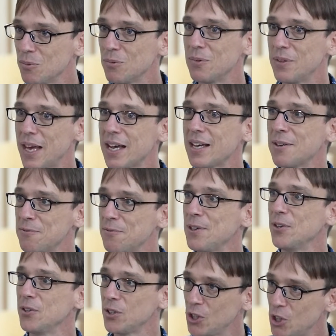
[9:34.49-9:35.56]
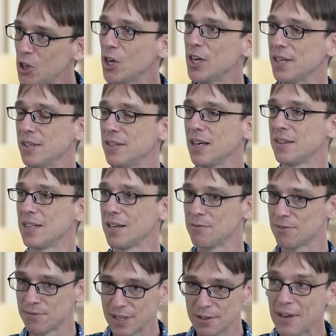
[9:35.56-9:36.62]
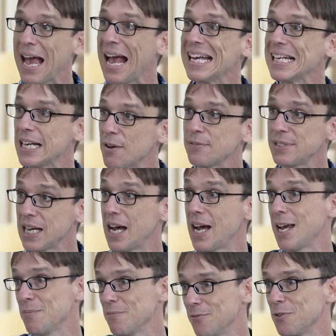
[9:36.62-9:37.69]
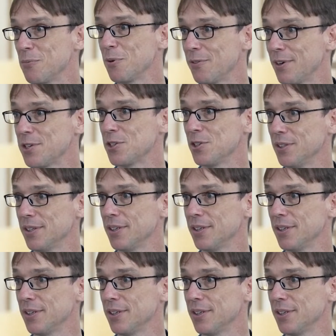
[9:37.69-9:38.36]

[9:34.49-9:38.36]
they can feel good that they've, they've had enough time for professional